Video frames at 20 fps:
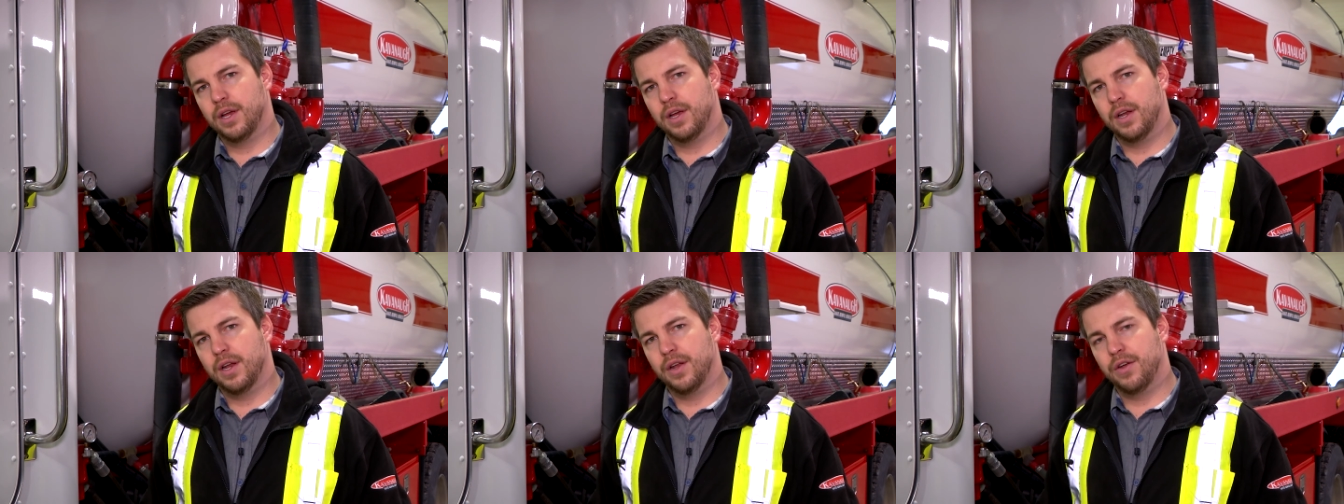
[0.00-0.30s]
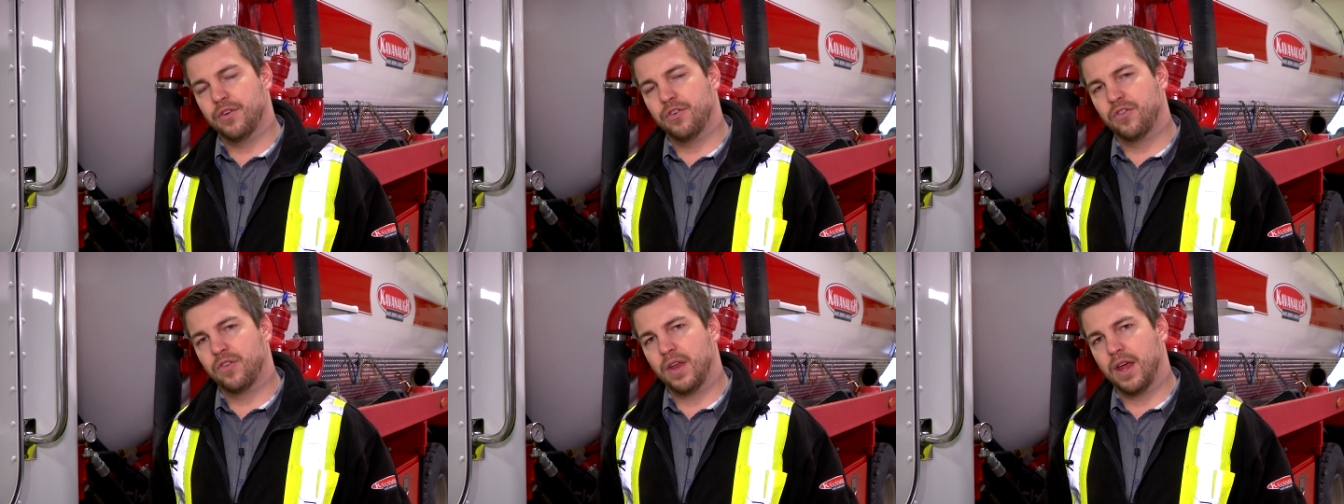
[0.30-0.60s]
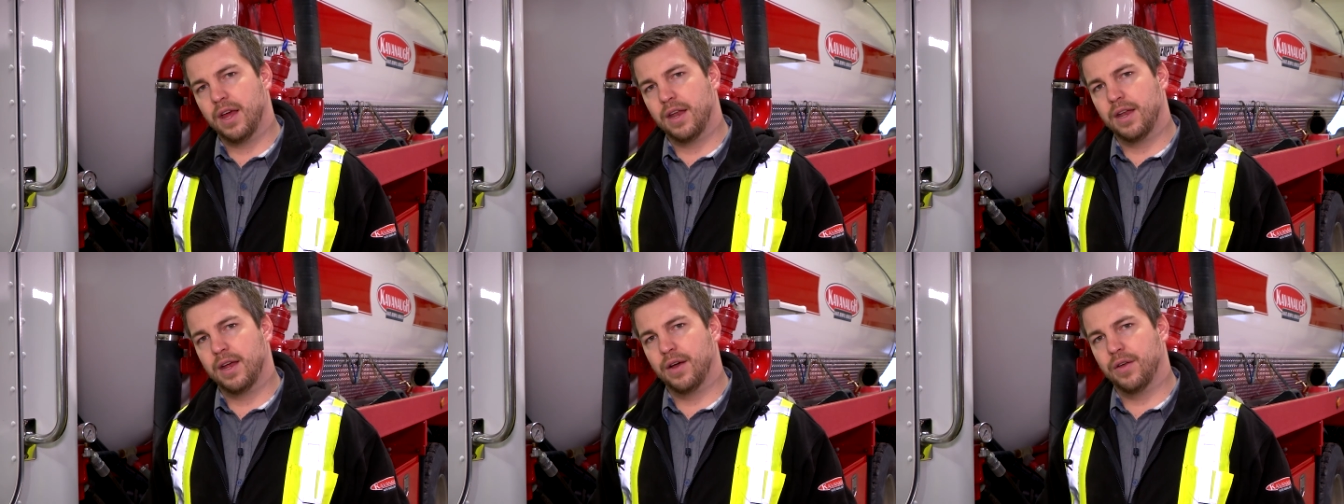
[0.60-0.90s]
and
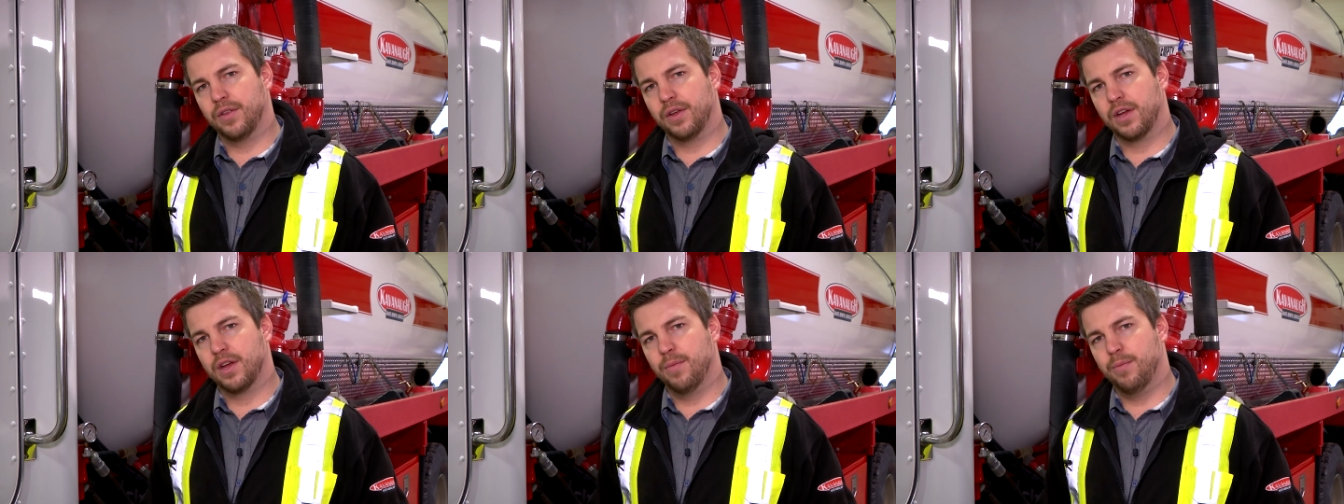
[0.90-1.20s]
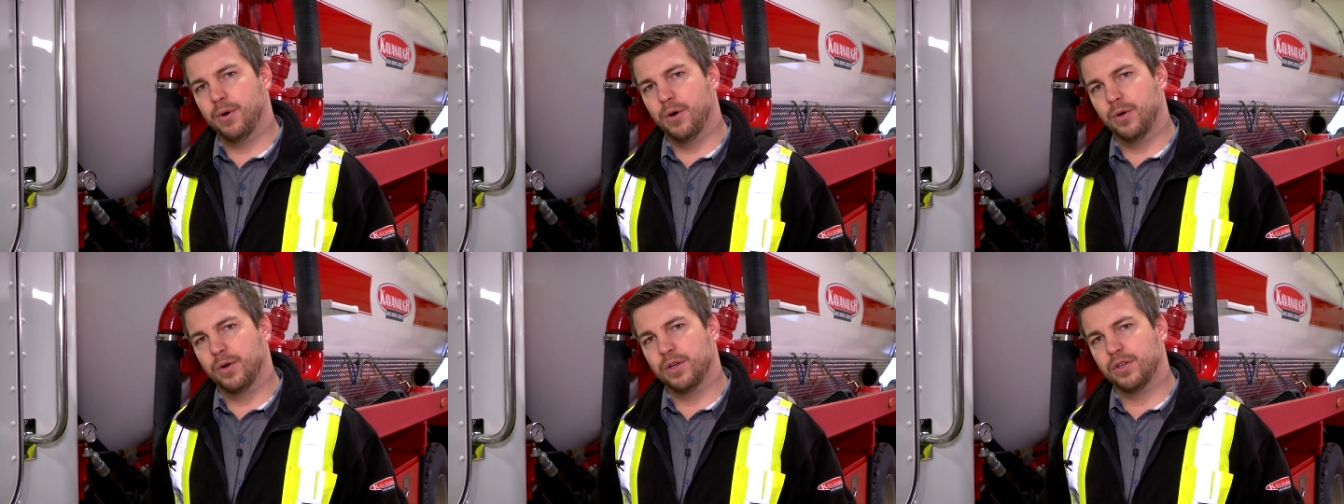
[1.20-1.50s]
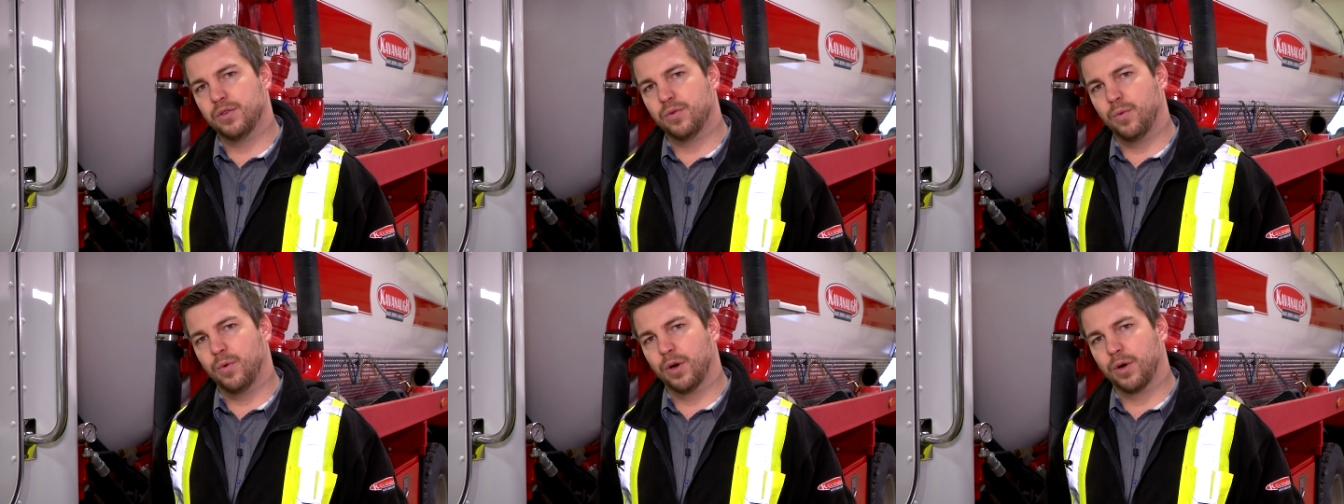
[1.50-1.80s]
understand how the
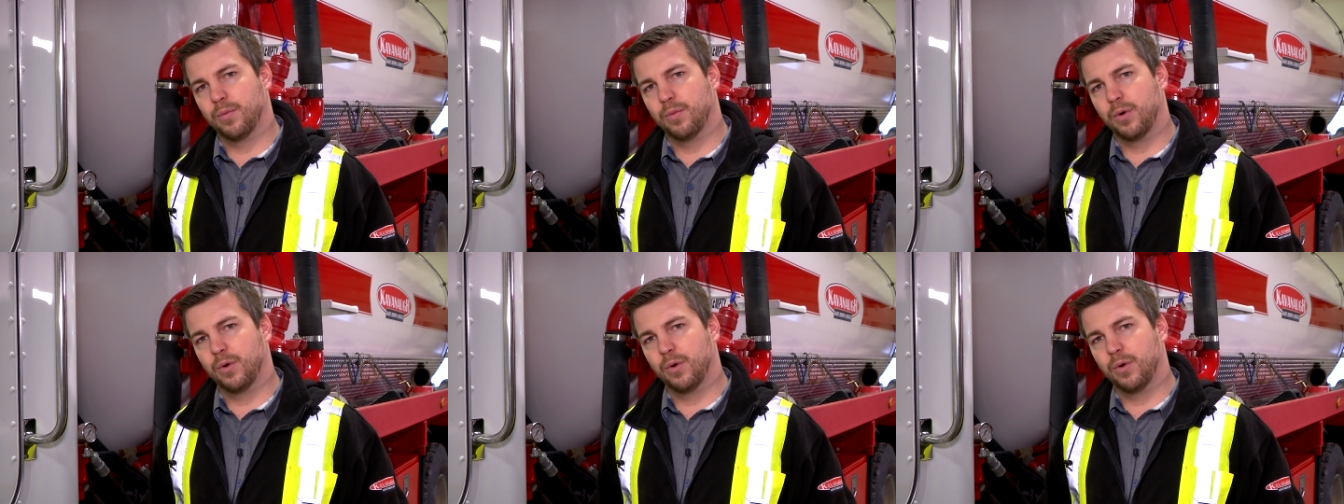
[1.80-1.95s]
components work